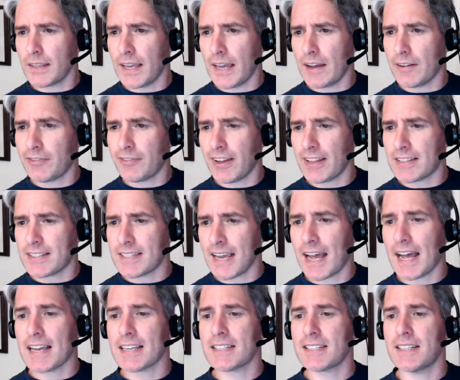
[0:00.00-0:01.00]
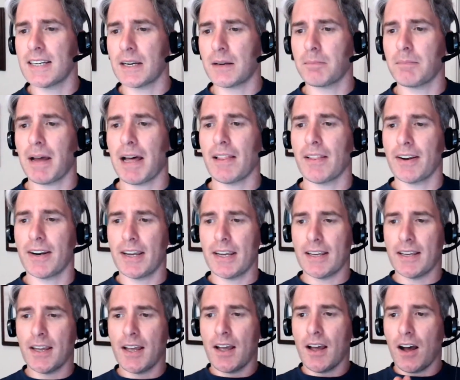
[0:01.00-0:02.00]
Yeah, fantastic.
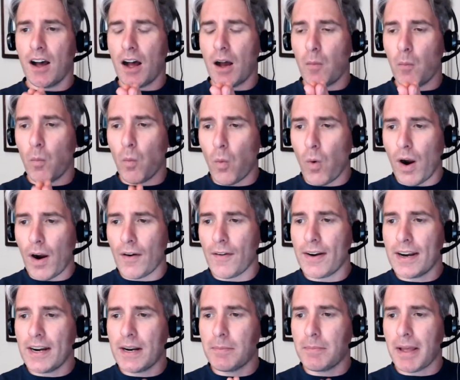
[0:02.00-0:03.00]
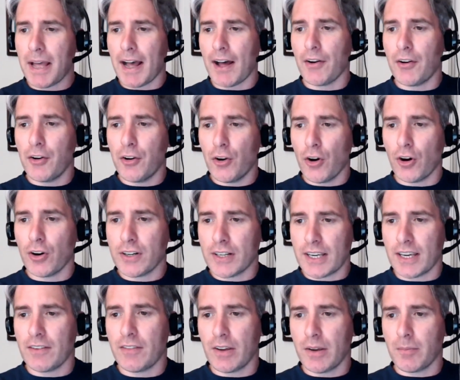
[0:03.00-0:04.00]
Melanie, I'm worried about
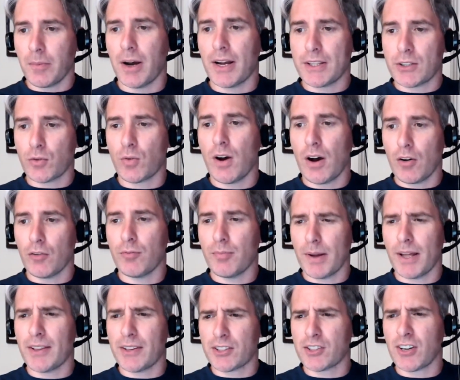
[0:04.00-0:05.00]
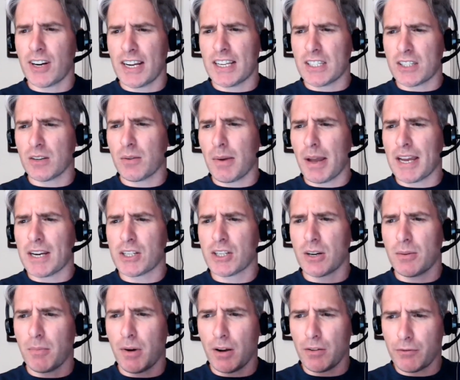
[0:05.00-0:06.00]
not giving my 12 month
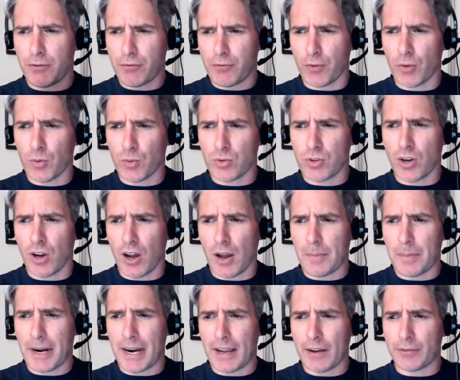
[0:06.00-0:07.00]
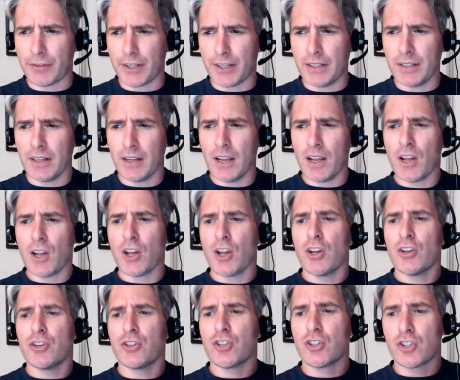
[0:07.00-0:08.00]
transformation my full time and effort.
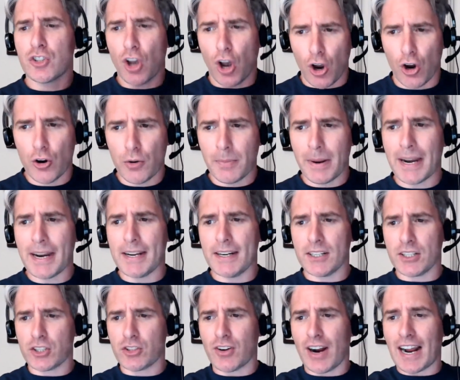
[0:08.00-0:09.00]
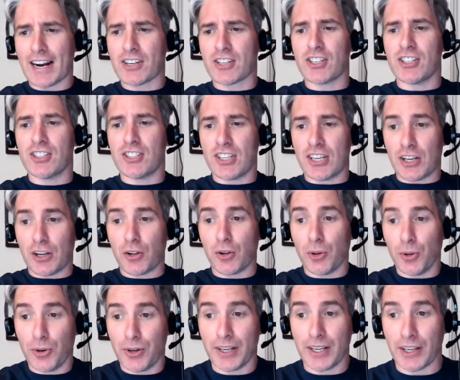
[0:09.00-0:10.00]
So many distractions,
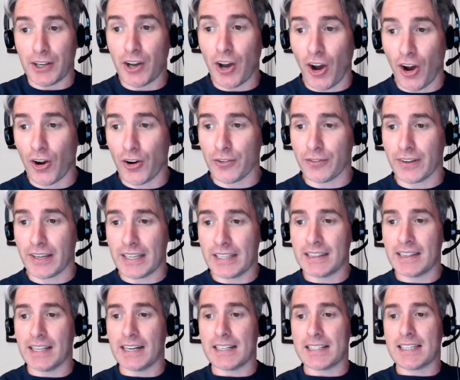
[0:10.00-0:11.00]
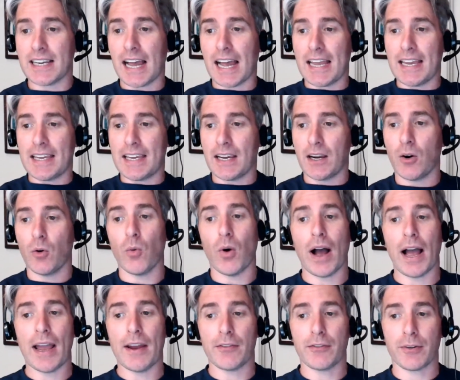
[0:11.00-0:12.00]
including COVID, that are taking
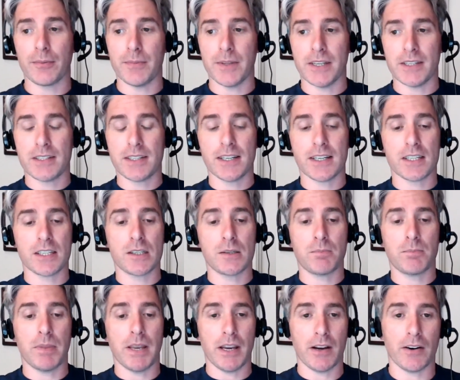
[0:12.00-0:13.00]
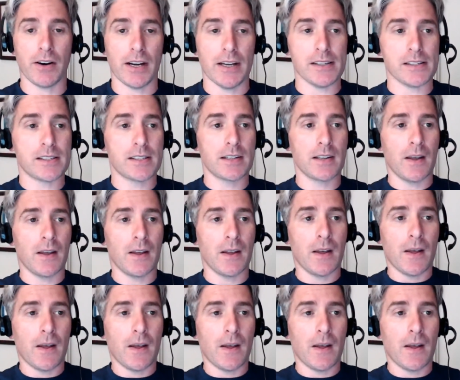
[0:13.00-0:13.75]
away from this experience.